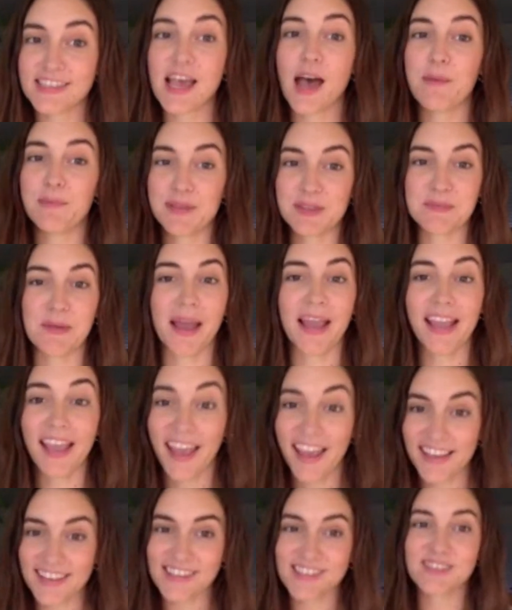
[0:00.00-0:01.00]
is my
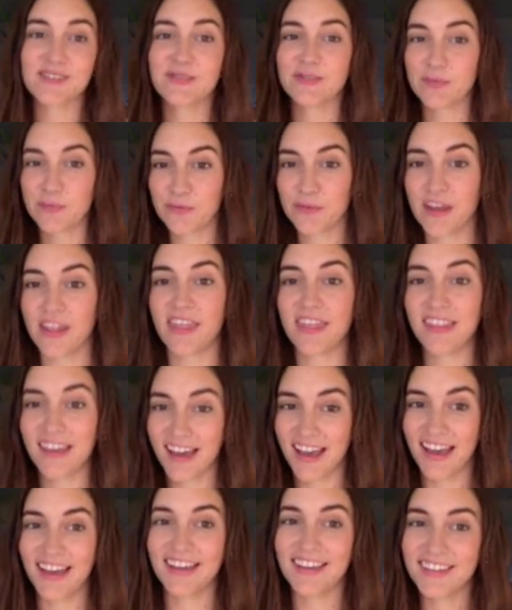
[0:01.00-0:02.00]
guess, with the